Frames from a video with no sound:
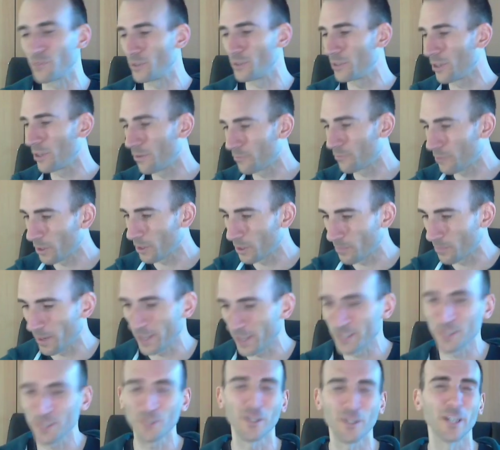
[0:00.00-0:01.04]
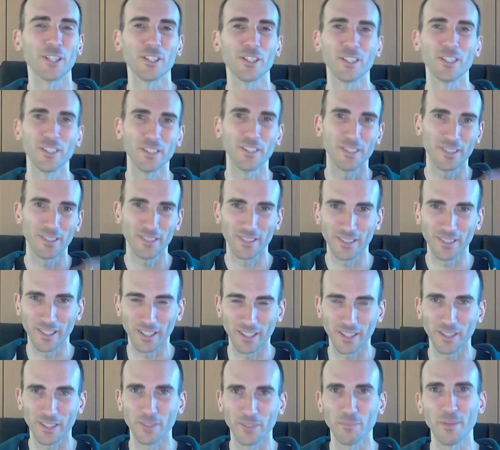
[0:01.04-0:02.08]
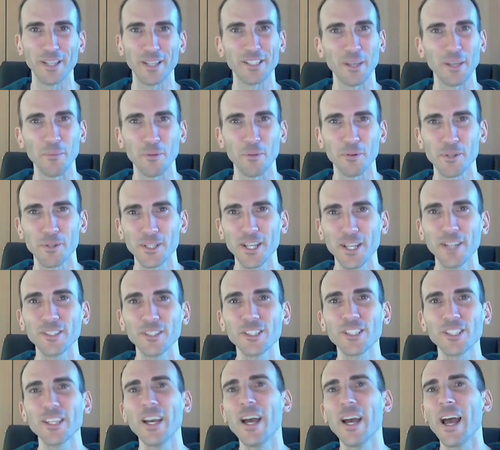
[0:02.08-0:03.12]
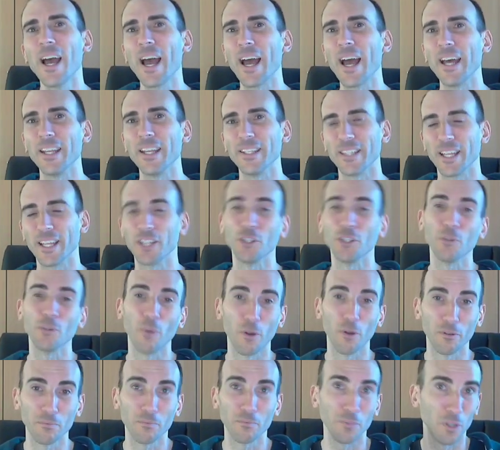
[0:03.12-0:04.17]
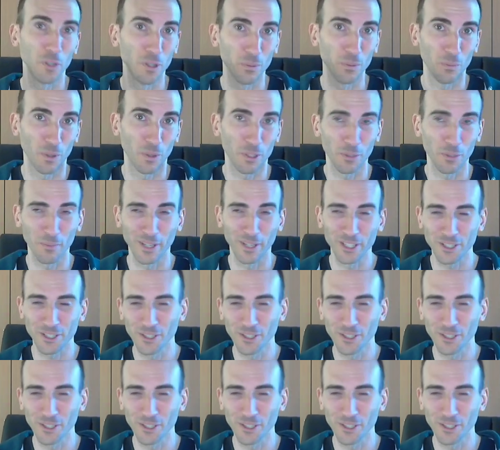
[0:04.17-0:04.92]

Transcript: you don't follow my instructions, it can mess up the results and then you won't learn what you meant to